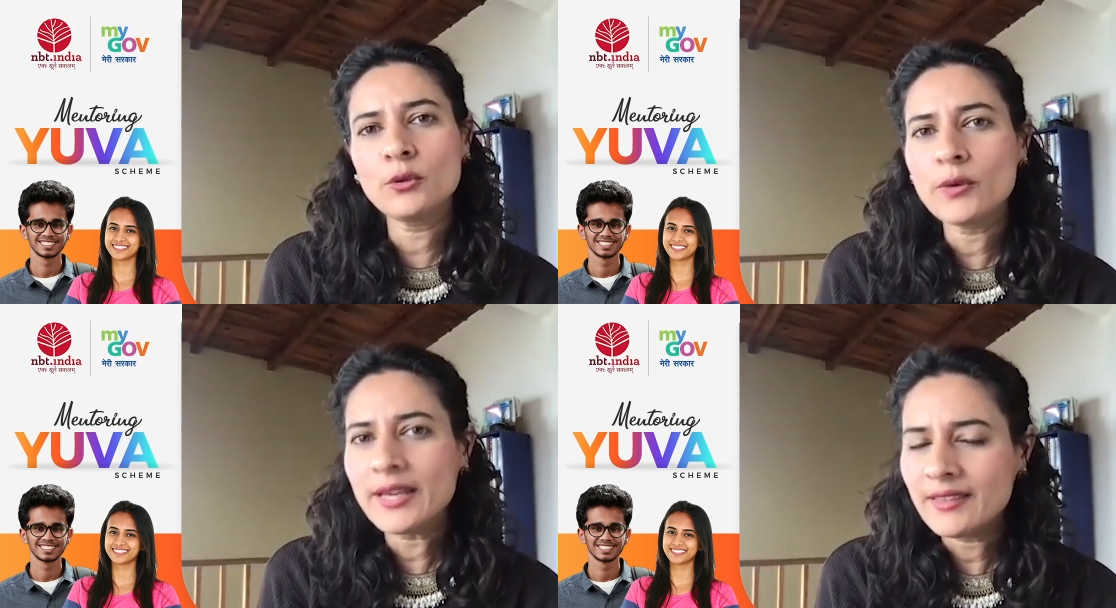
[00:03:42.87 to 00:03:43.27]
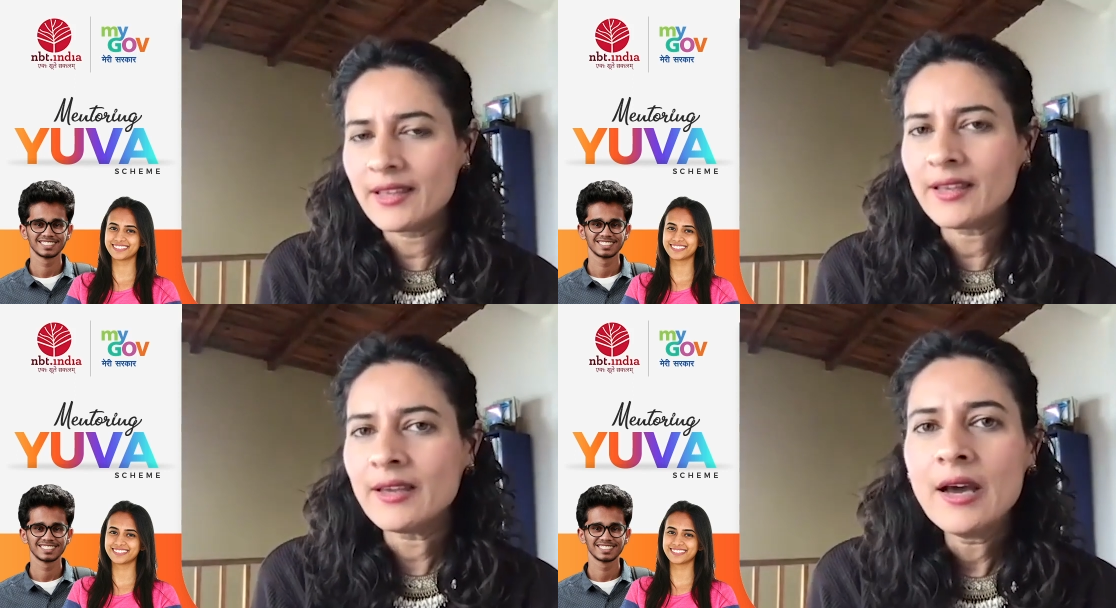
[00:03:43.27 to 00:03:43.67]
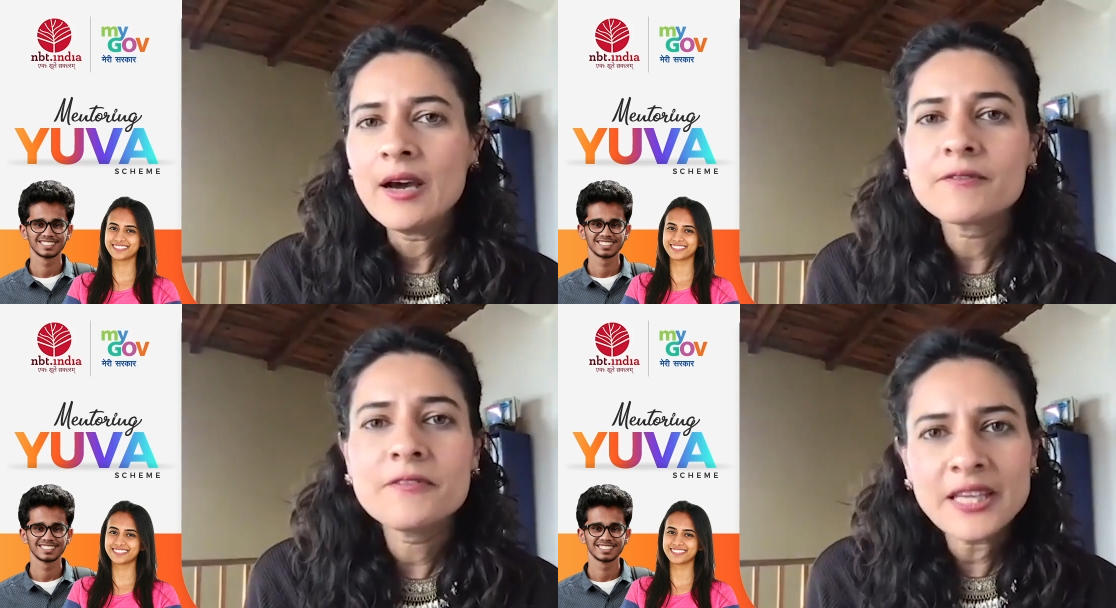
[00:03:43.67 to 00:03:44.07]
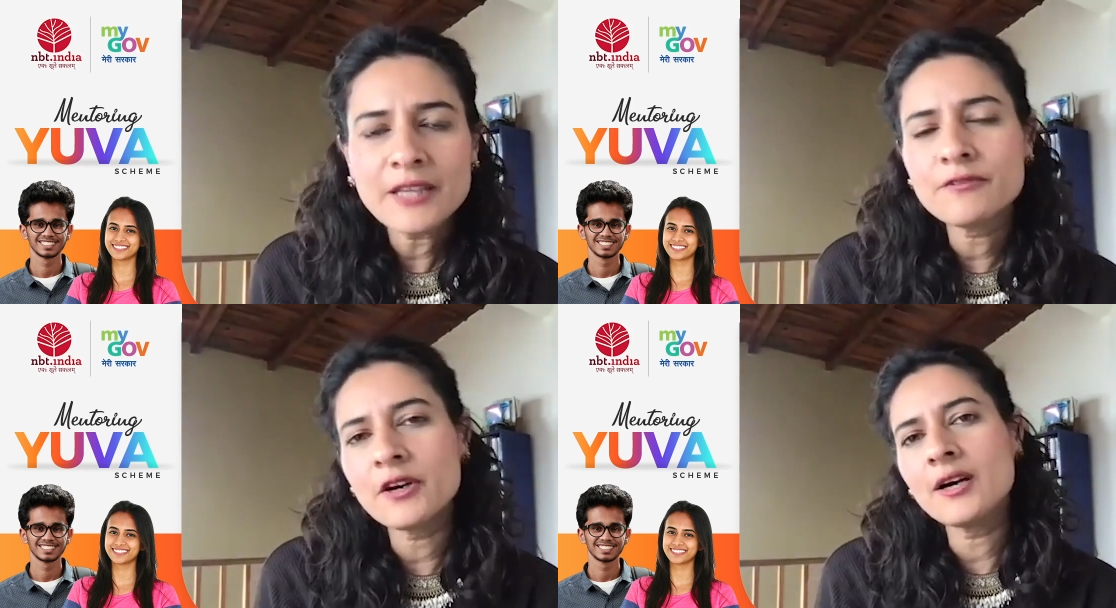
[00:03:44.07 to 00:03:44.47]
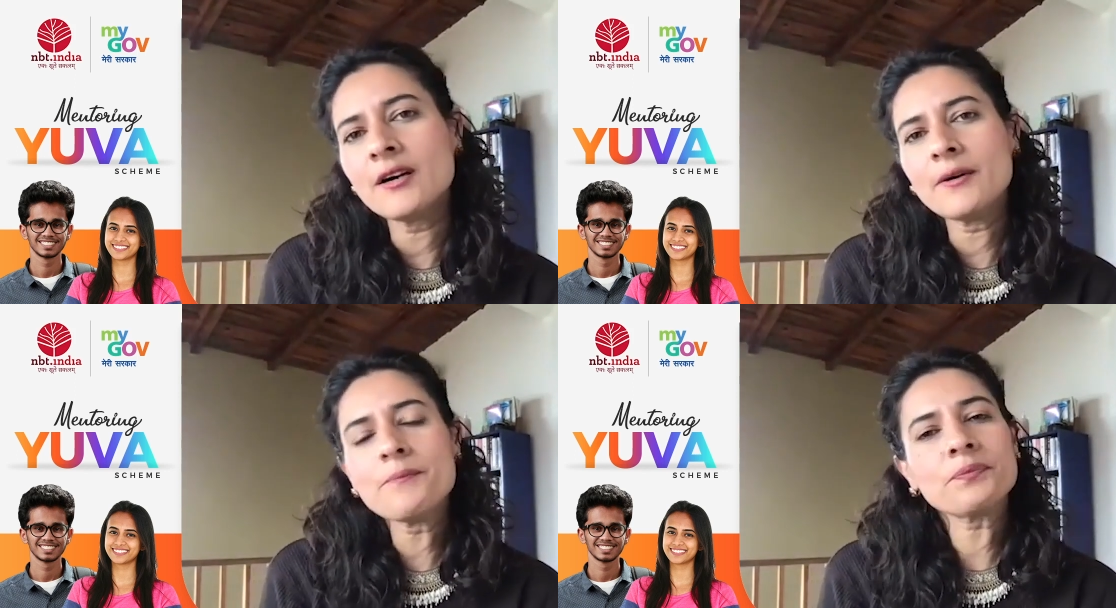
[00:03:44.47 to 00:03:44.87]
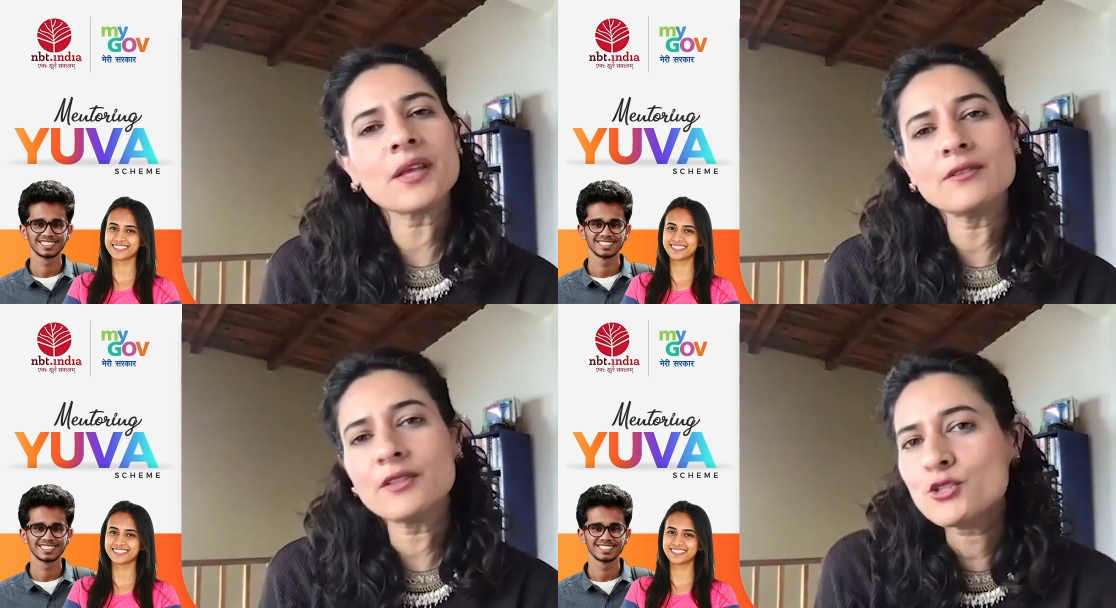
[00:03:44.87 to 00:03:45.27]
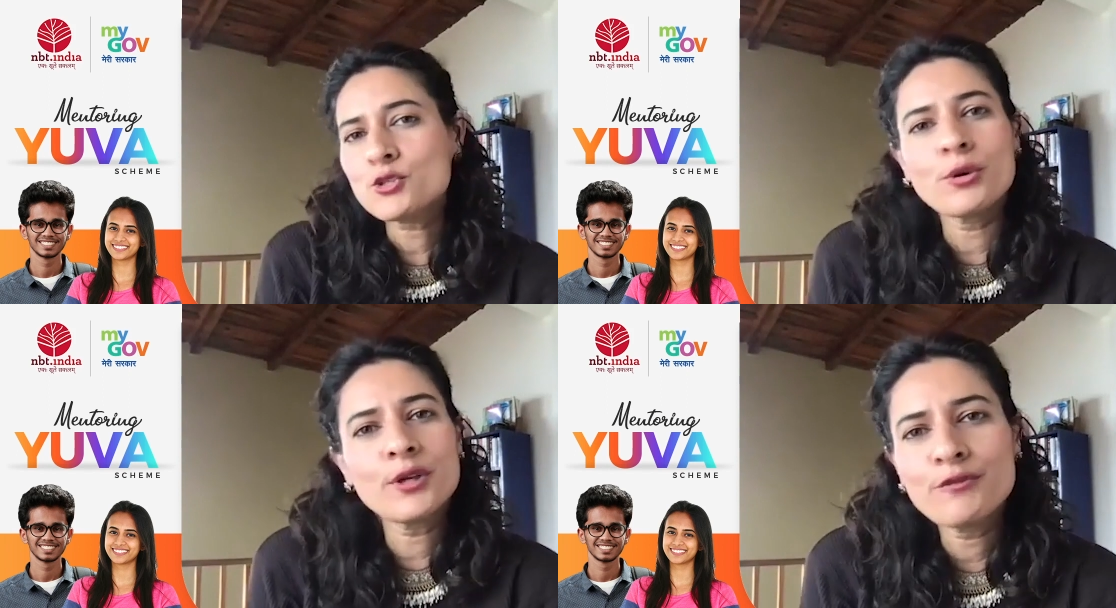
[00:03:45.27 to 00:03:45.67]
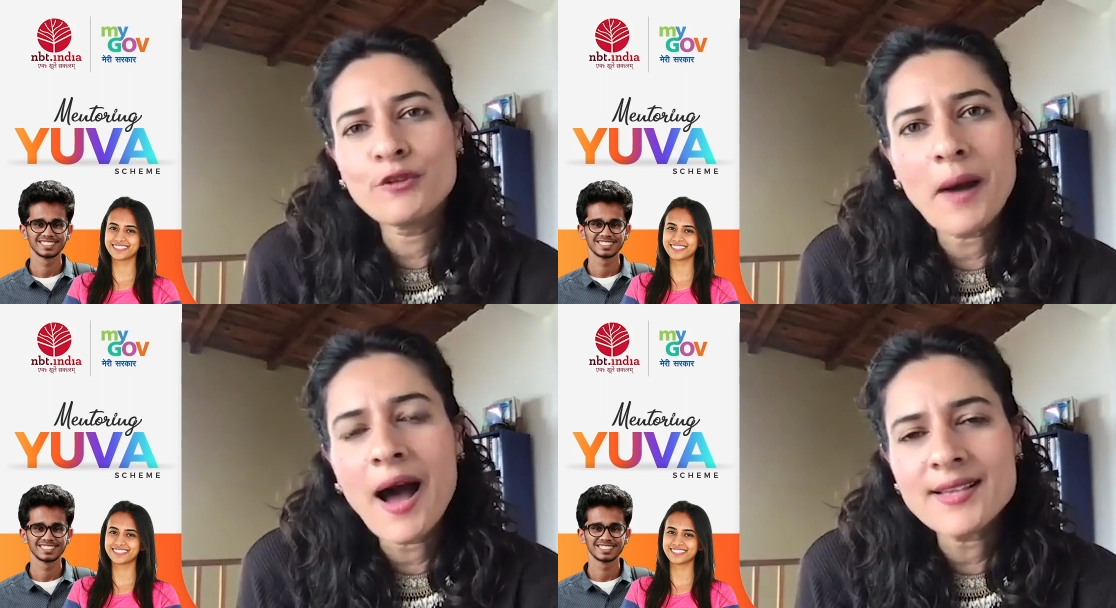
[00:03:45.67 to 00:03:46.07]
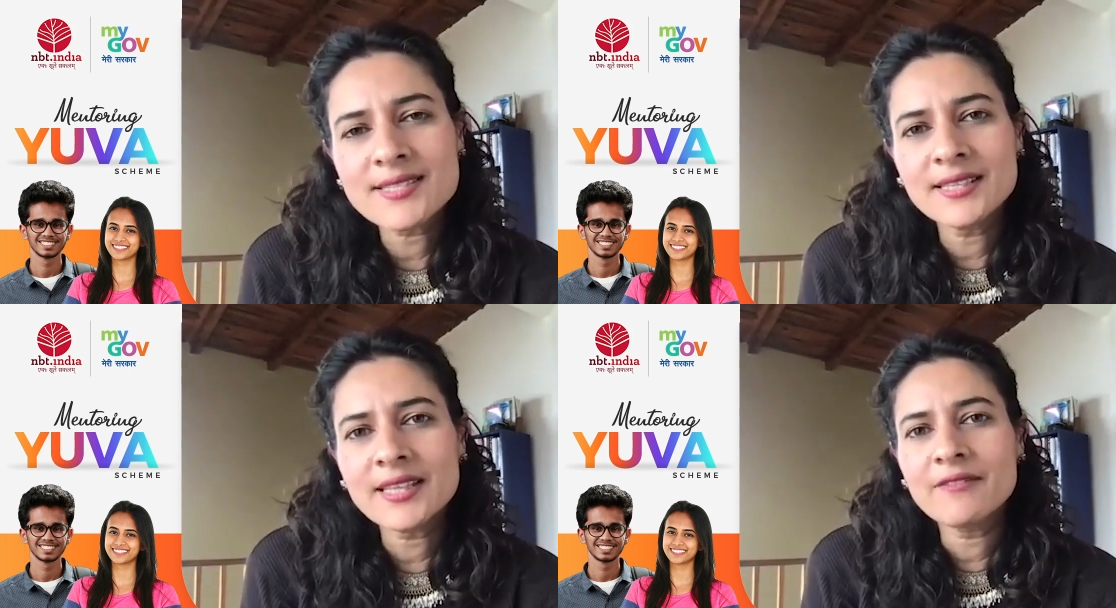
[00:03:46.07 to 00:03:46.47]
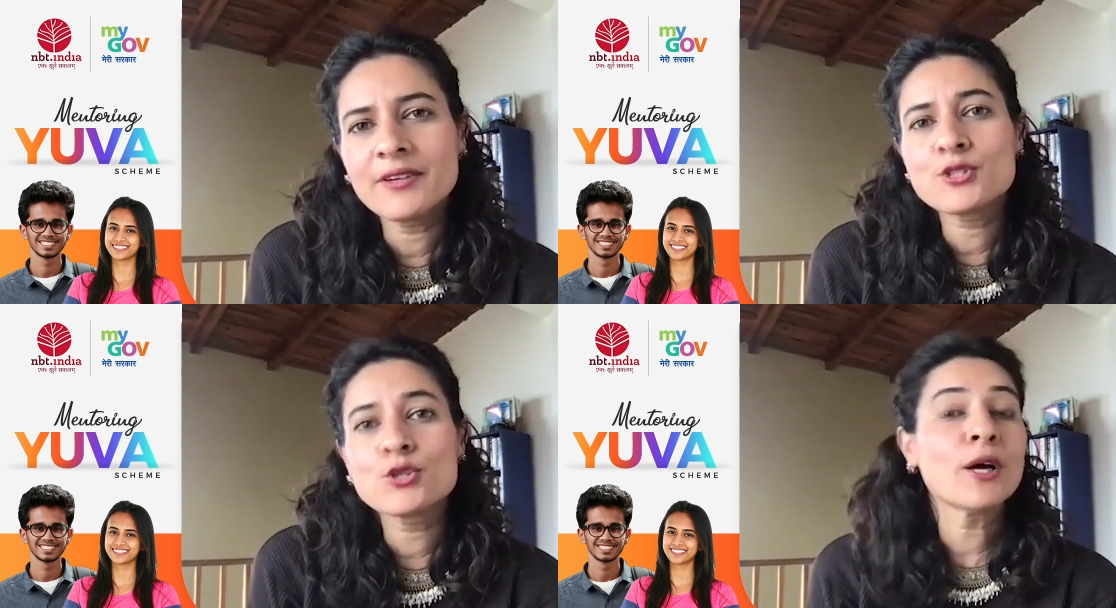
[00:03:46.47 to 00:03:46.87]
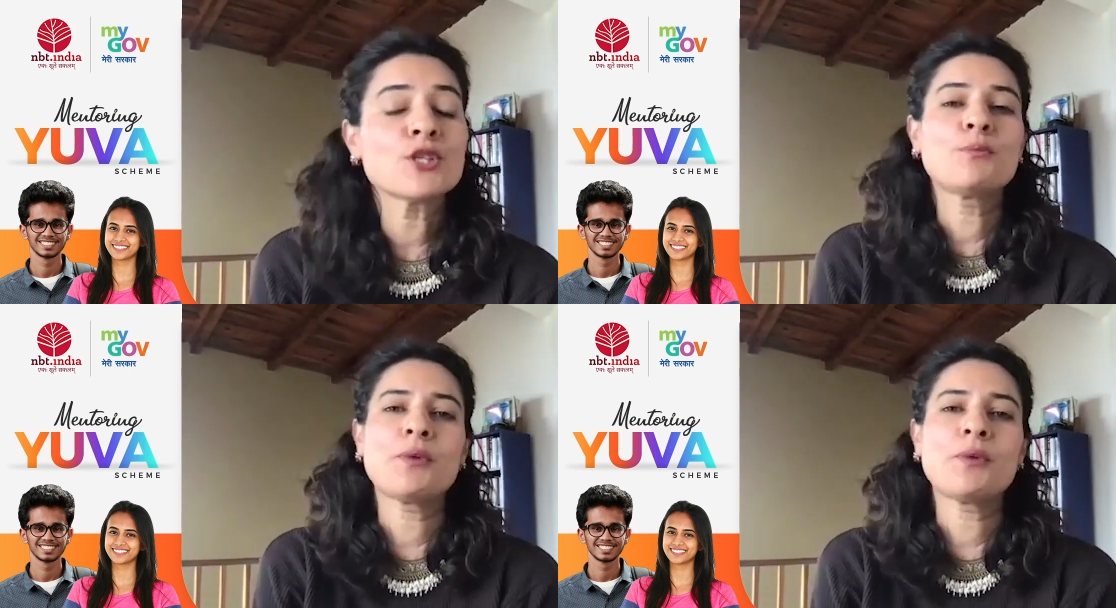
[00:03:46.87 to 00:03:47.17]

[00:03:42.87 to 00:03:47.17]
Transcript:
Speaker 1: The way they weave the story of a past and give it so much